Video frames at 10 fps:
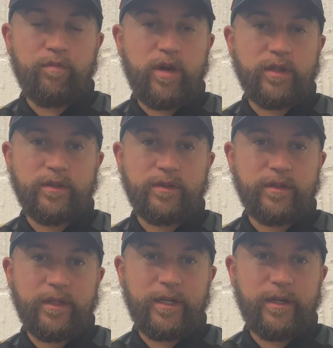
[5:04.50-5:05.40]
run.
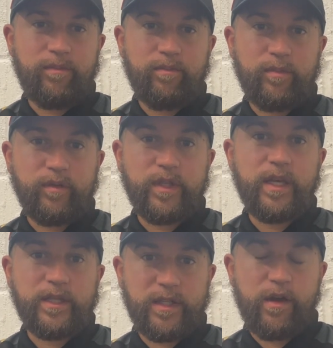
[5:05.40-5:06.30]
Obviously,
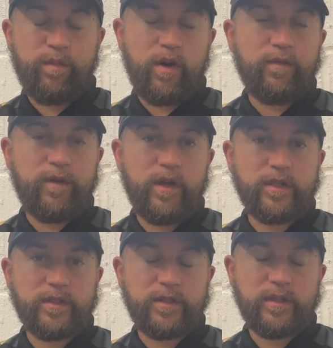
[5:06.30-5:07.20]
you get South Park
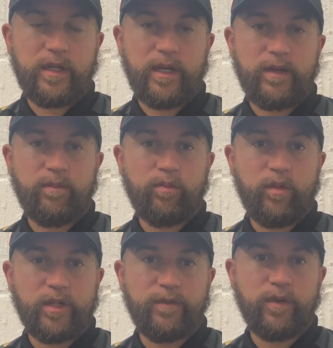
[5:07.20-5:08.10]
first,
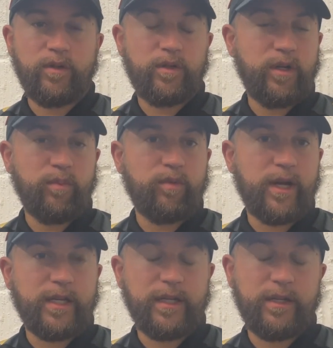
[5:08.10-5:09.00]
Westfield, little
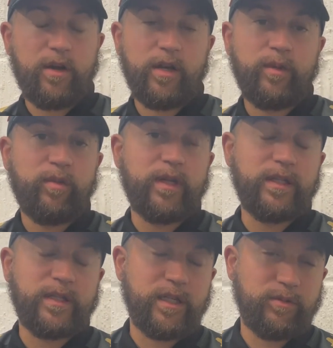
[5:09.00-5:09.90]
break in Hartley and Whitney.
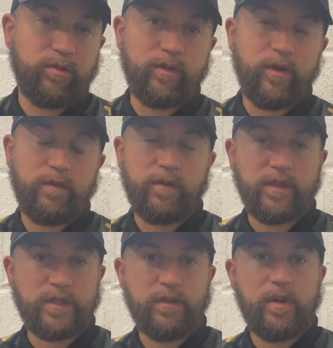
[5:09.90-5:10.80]
So that's what we've got for the
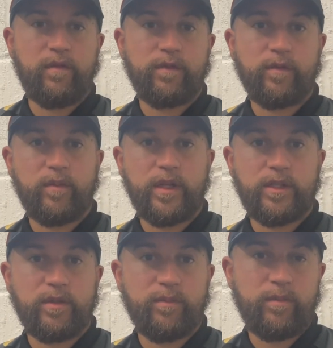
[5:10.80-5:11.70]
rest of the month. And we need
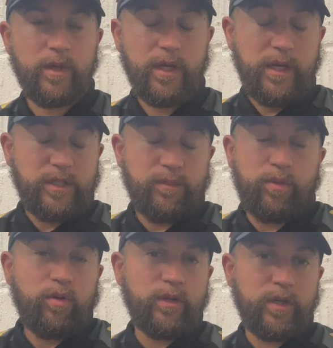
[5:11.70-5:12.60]
to, it's
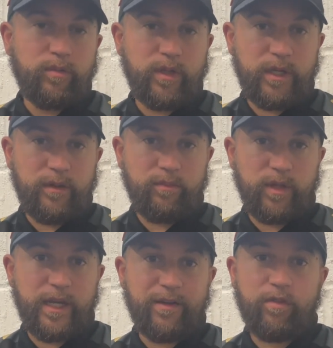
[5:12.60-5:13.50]
important that we
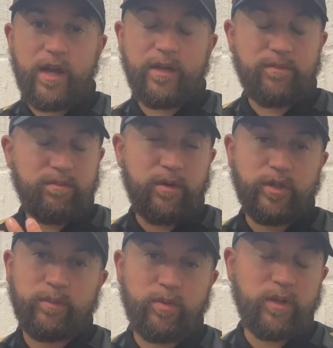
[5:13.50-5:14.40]
get it right. And
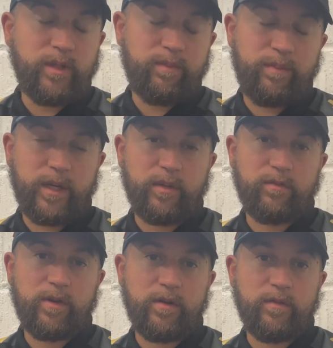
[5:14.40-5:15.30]
most importantly, pick up the
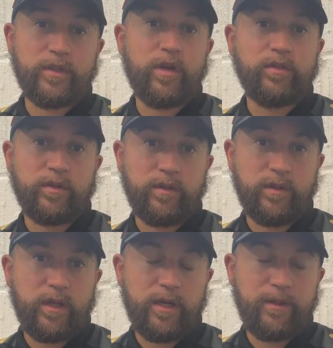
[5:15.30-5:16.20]
results
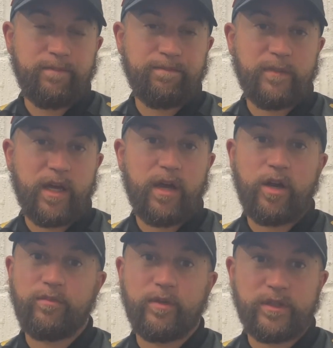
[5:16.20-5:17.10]
on at
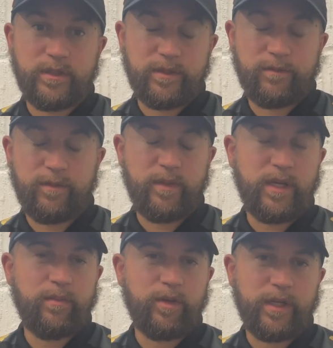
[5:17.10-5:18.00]
home. Because for
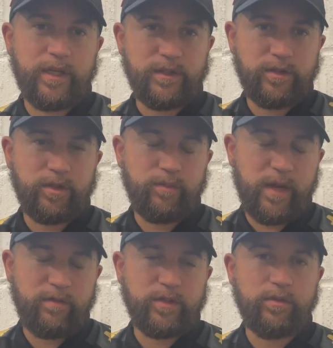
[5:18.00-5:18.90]
me, I'm looking at it as two
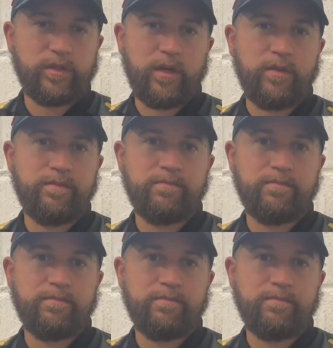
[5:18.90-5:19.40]
bad results at home.